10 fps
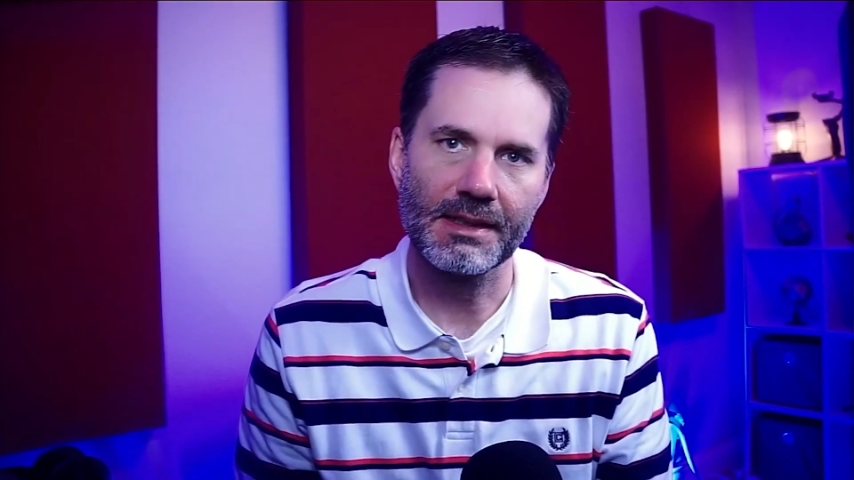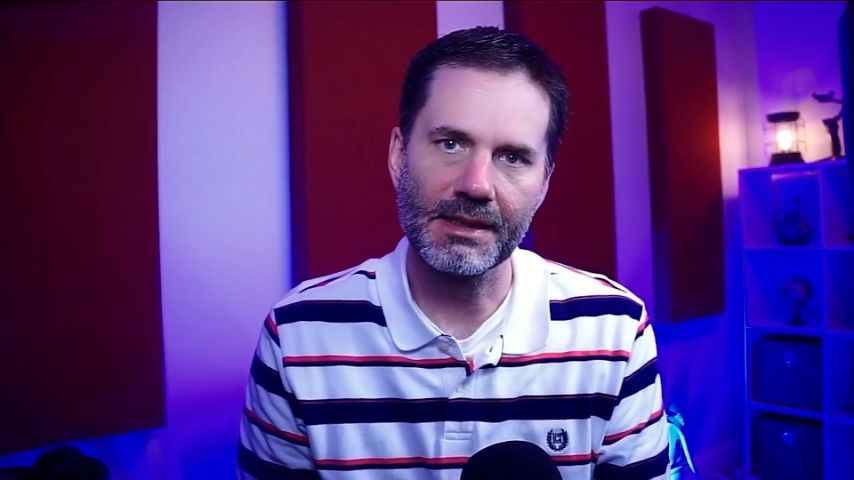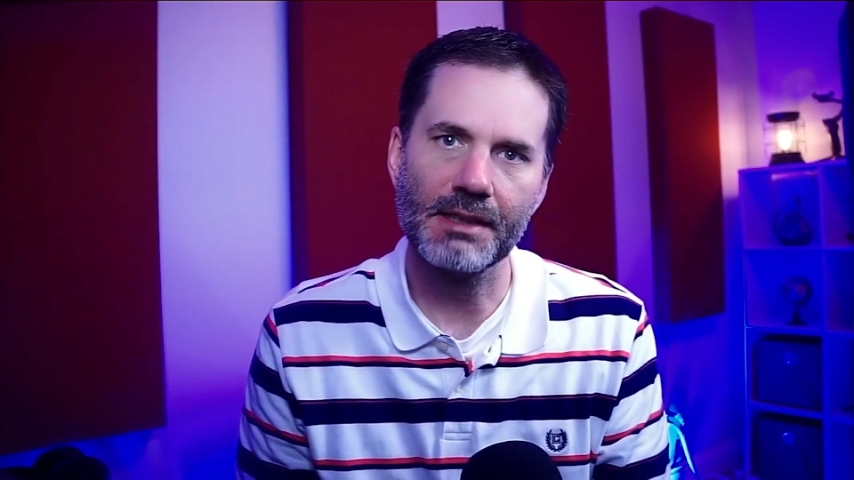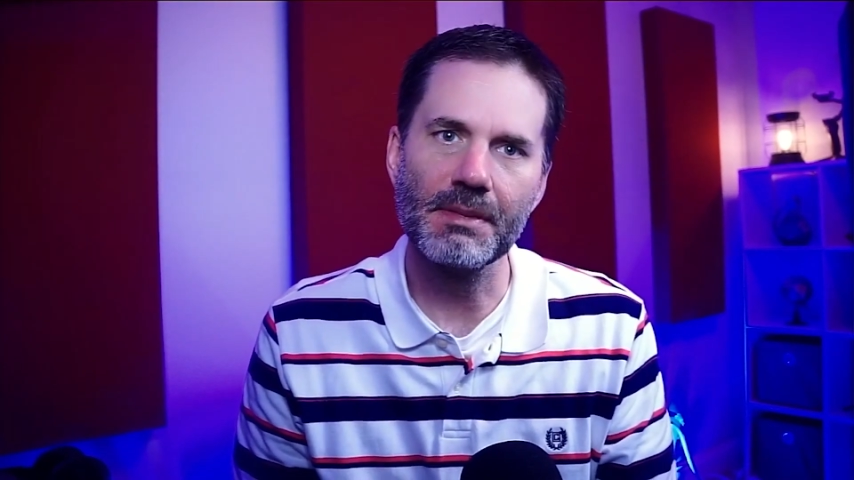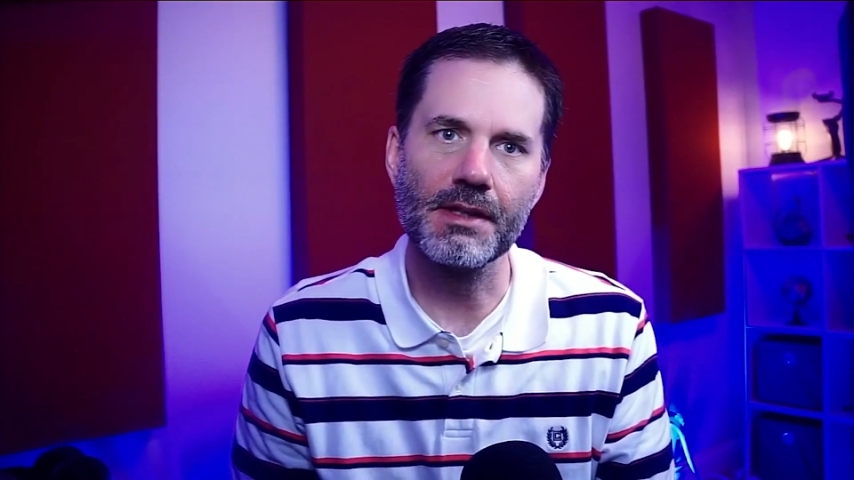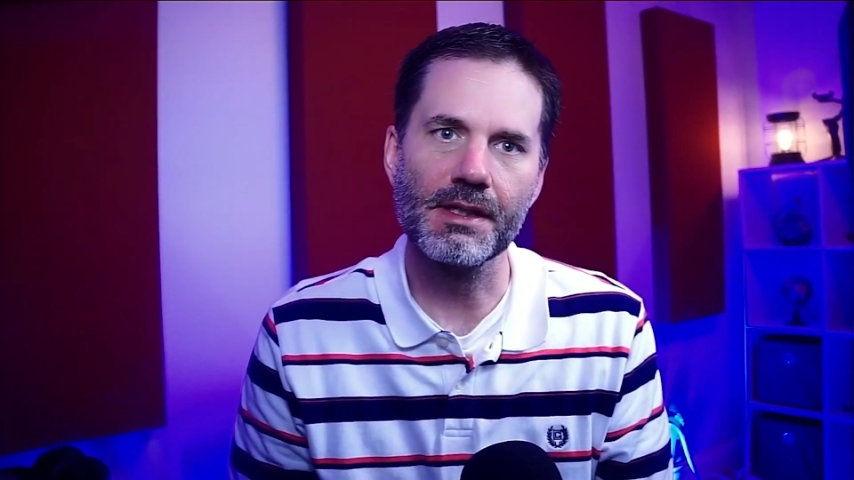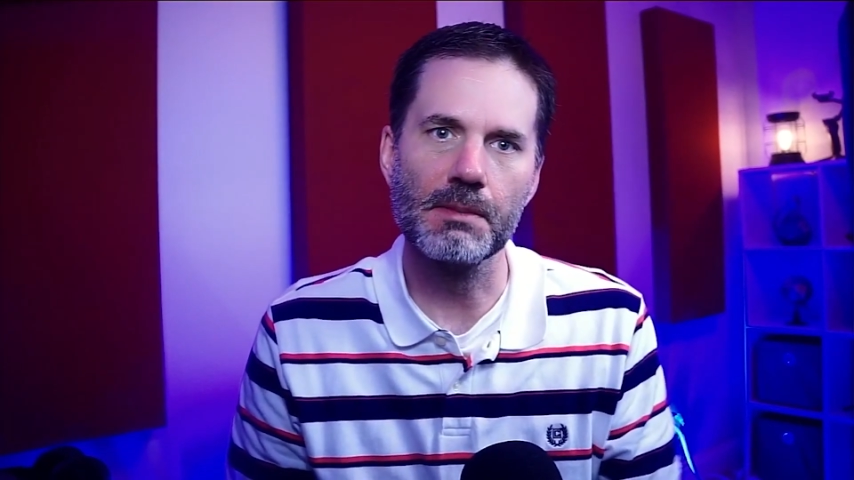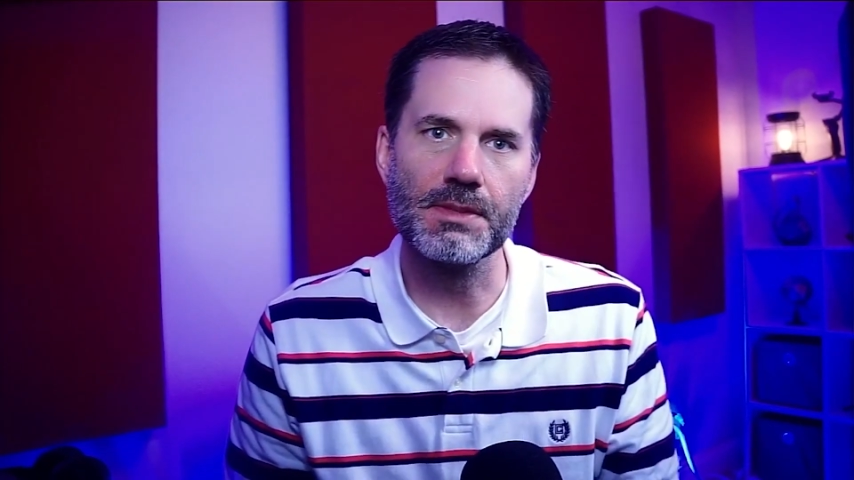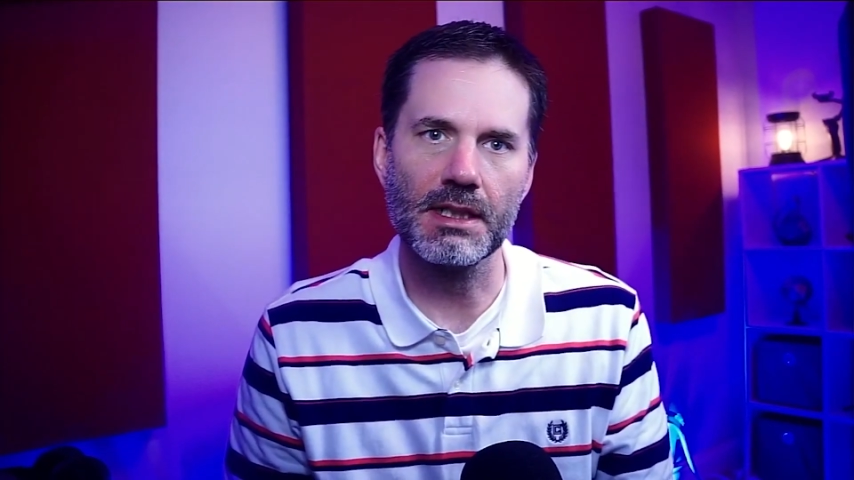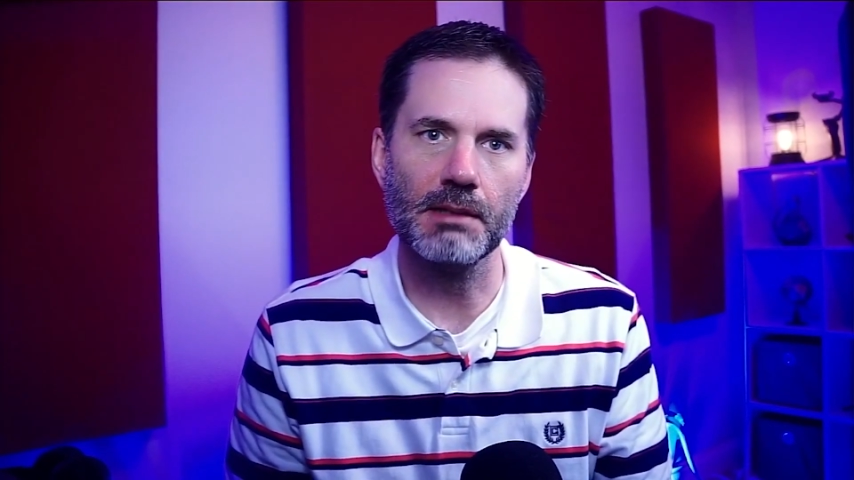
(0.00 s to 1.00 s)
give me a
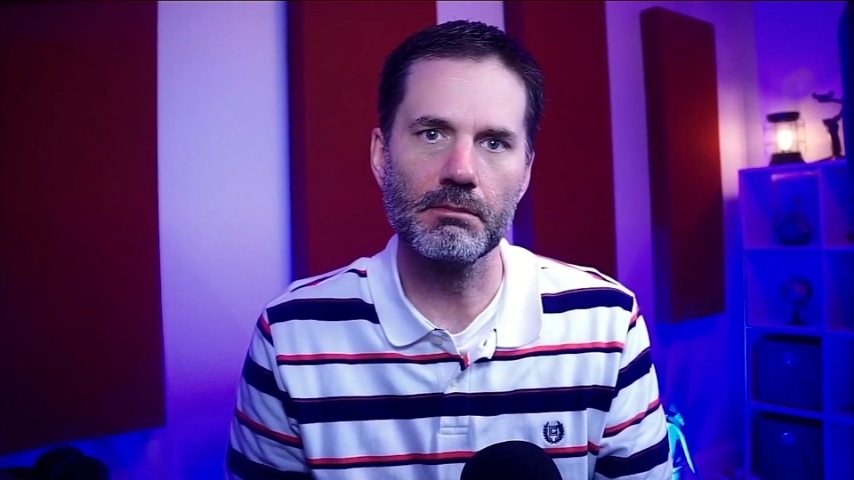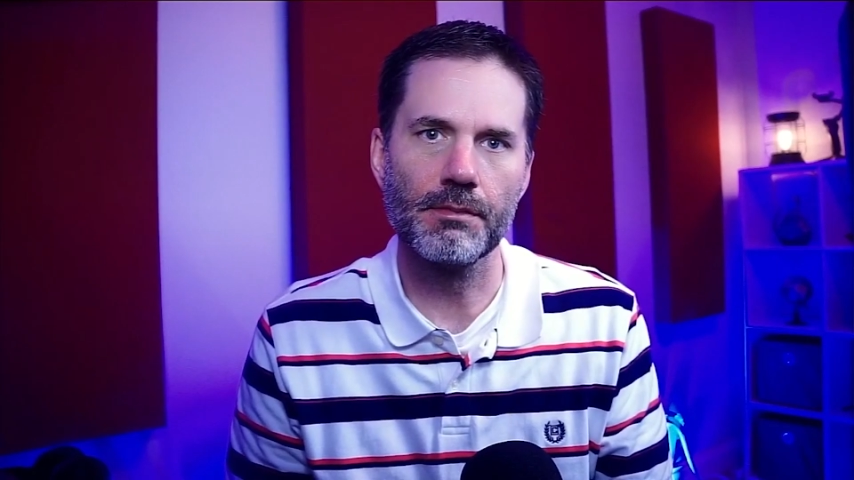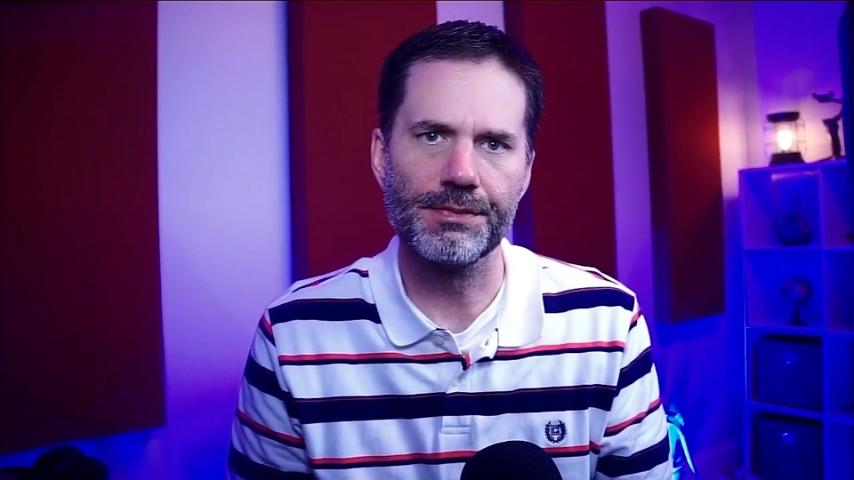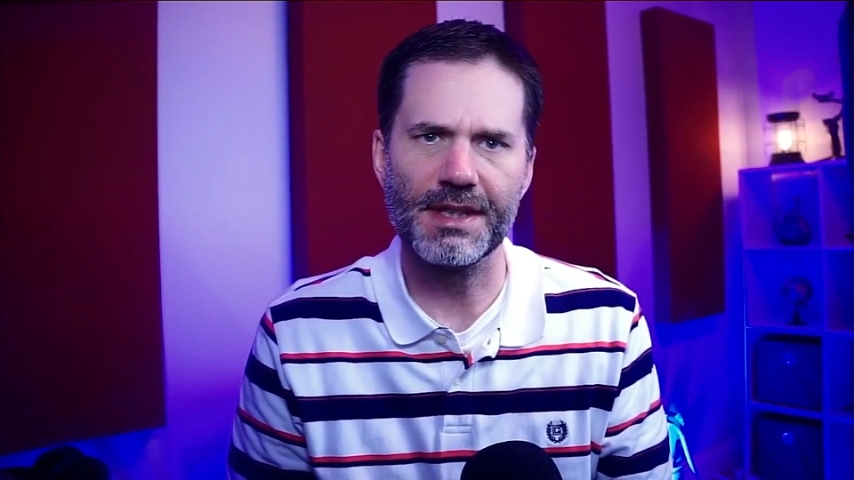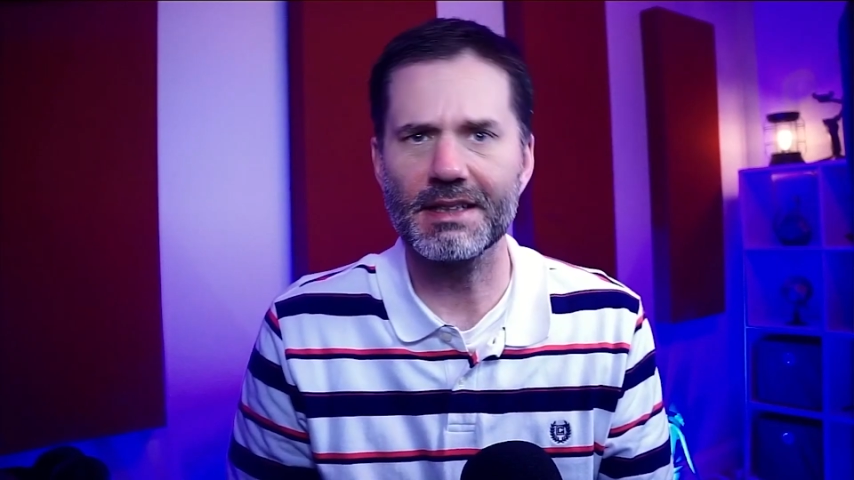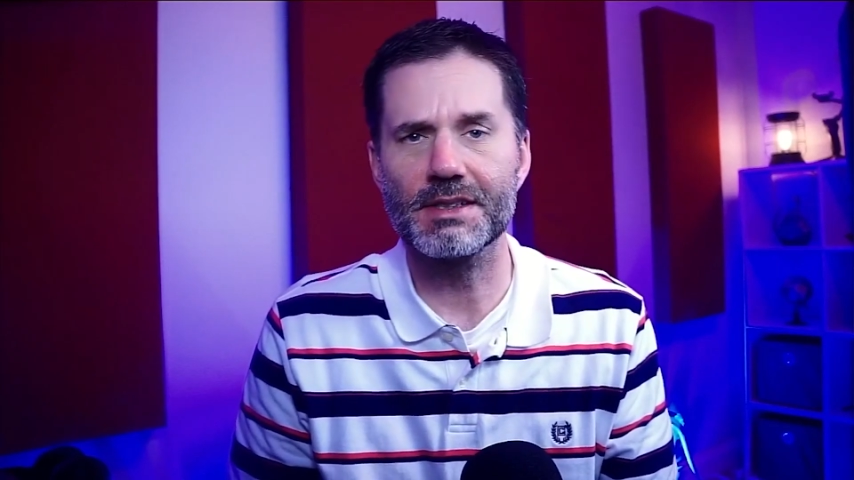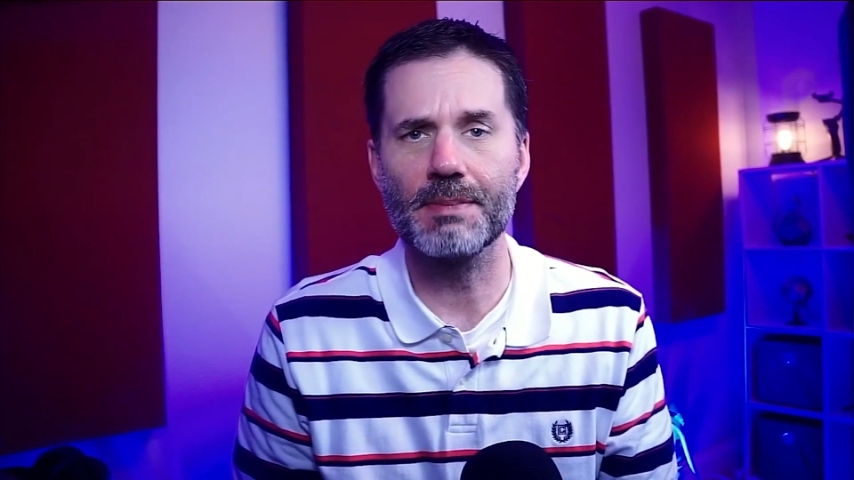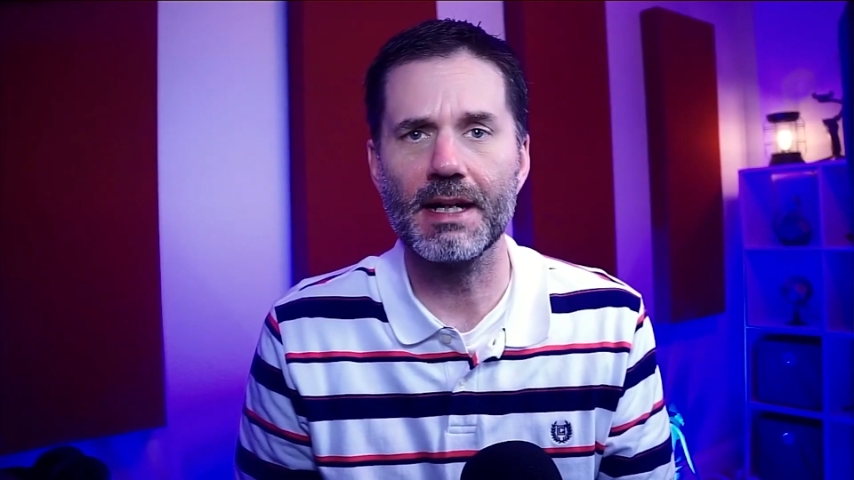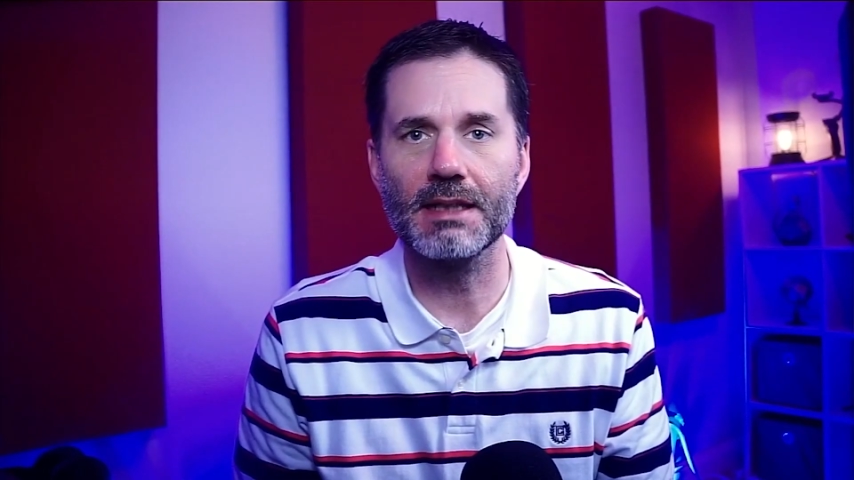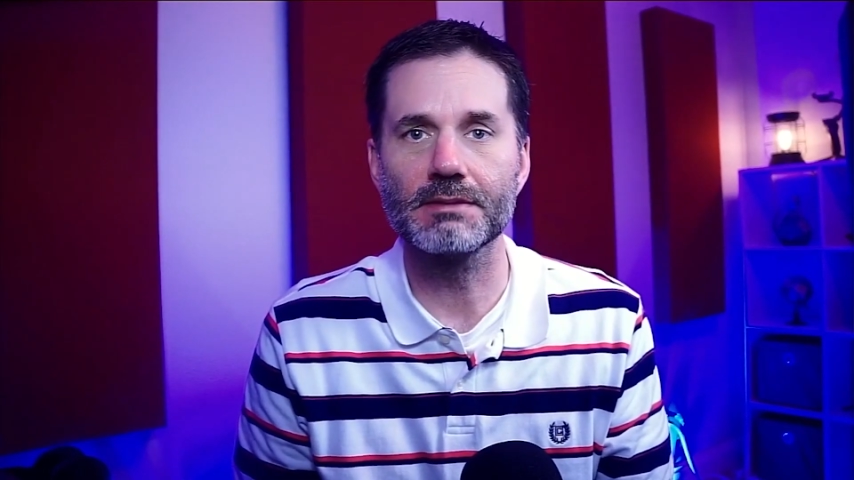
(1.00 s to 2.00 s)
thumbs up. Think it's
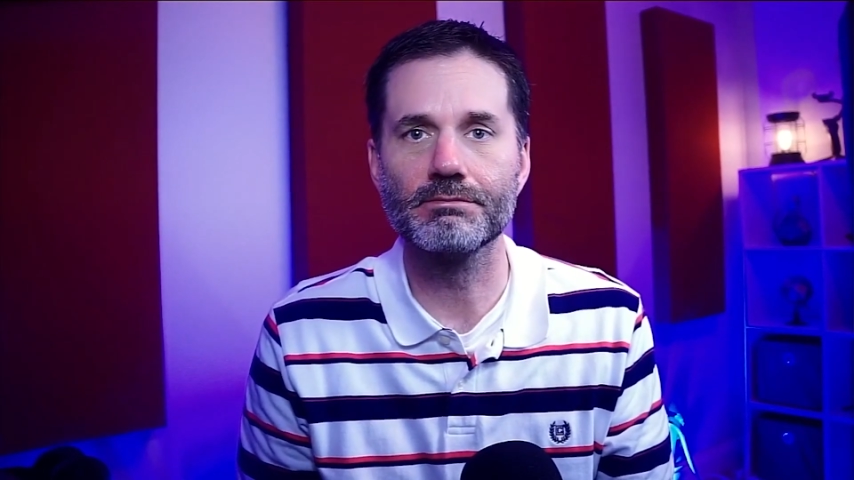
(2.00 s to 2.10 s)
bad?